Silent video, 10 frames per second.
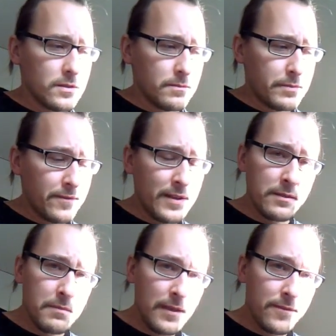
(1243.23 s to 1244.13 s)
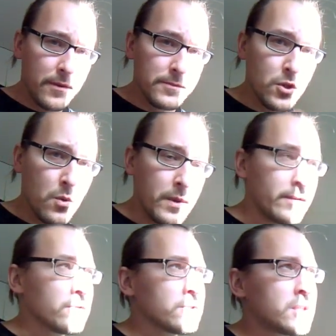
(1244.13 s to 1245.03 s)
prevent me from towing
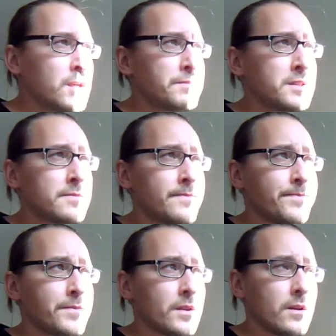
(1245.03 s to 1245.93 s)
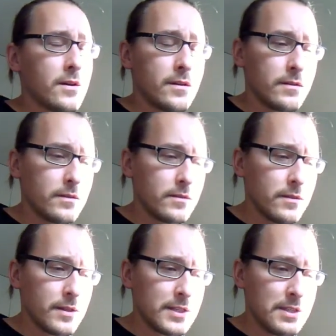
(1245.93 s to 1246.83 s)
your ships,
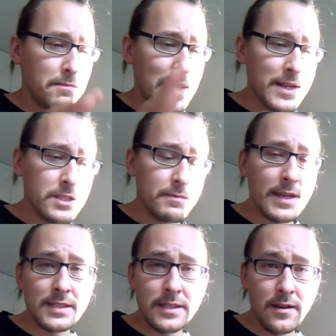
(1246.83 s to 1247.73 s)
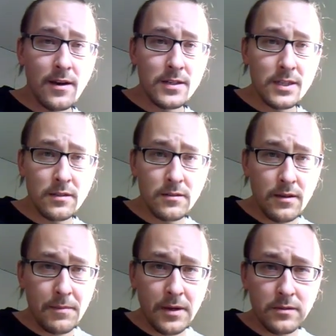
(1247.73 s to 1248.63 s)
there's the Planets magazine article
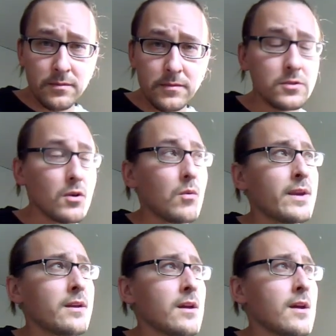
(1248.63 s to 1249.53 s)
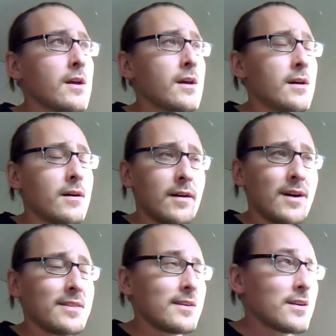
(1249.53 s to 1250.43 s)
about towing.
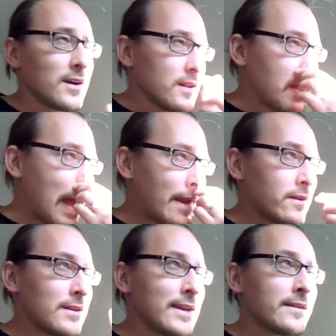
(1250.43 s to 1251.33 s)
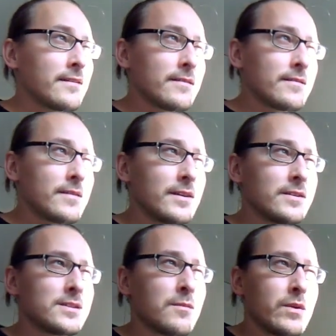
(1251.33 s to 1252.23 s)
I think I'll add a link here
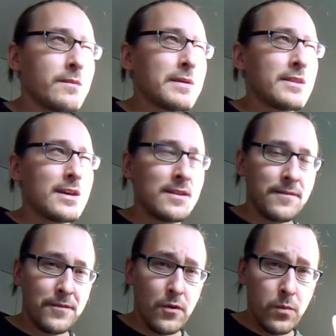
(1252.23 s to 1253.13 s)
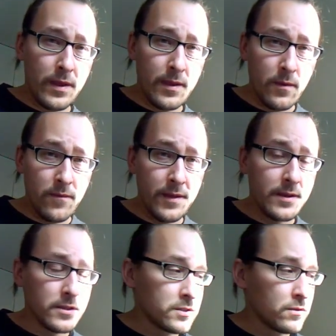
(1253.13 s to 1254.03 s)
somewhere, but there are the four
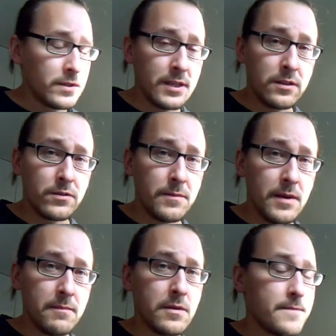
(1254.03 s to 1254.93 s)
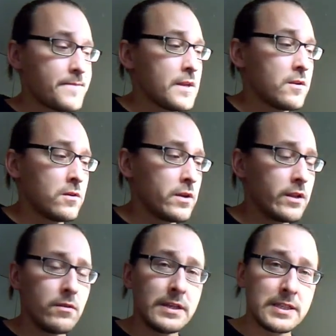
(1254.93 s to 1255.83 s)
things you need to remember. In order
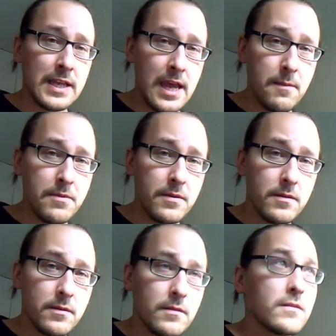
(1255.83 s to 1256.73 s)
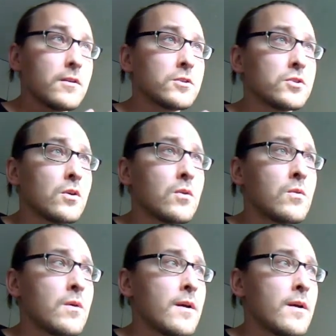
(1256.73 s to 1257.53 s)
to escape a tow,